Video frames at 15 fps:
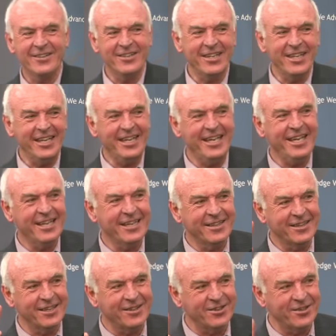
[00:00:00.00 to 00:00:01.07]
The
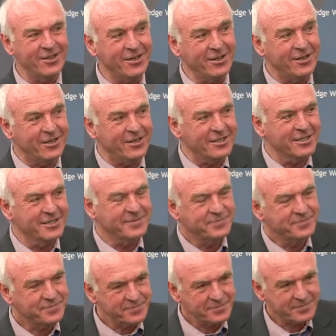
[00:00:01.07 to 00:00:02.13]
third
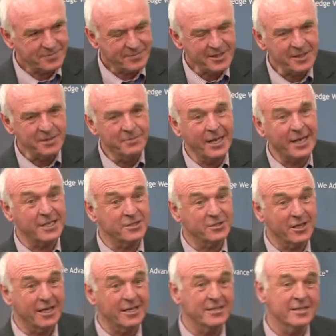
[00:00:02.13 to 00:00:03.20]

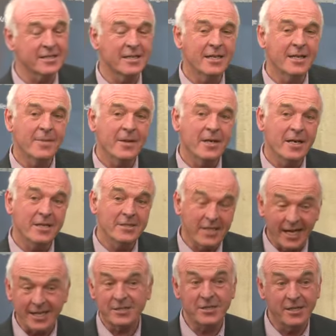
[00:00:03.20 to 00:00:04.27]
megatrend is
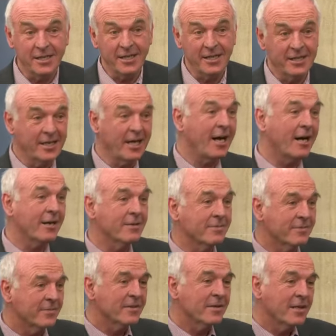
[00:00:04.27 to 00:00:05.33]
actually now
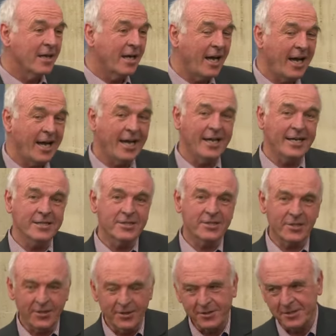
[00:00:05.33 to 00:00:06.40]
a
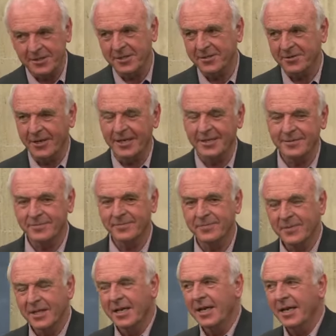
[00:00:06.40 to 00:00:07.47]
security threat.
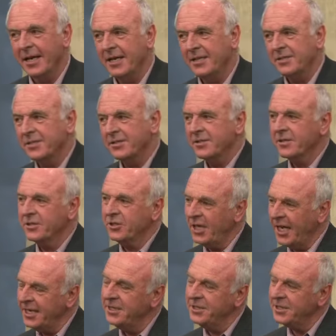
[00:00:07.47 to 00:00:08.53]
It's the
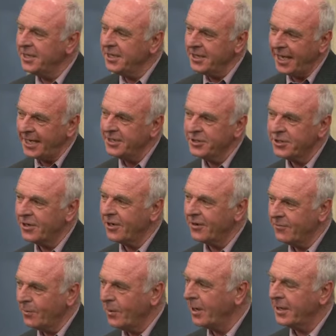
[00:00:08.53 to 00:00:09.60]
changing nature
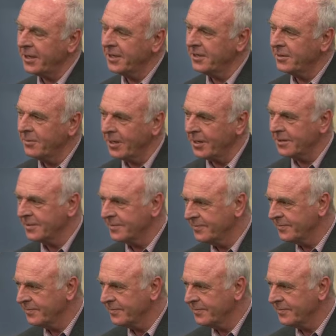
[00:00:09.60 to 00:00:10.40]
of work in the world.